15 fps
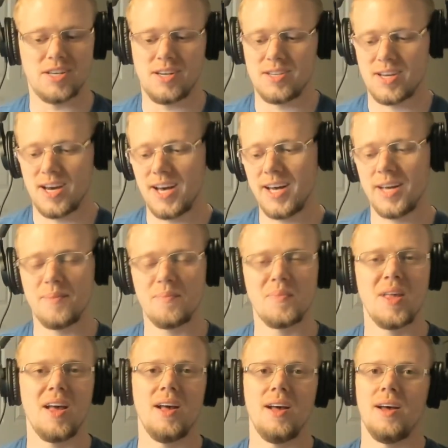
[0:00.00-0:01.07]
and time
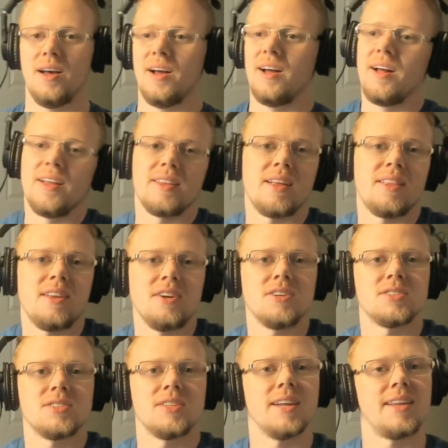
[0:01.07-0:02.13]
that they're
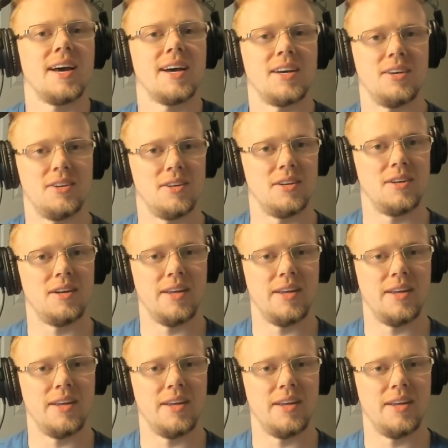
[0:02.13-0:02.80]
just not that good.